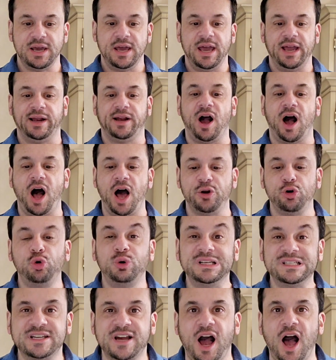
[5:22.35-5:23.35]
And God, who
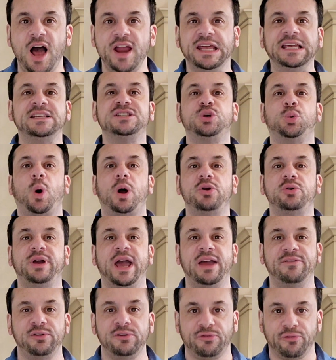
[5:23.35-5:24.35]
is God? He's the one who
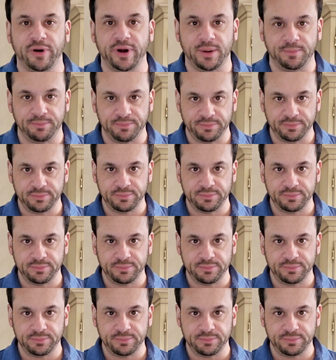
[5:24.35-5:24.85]
gave you freedom.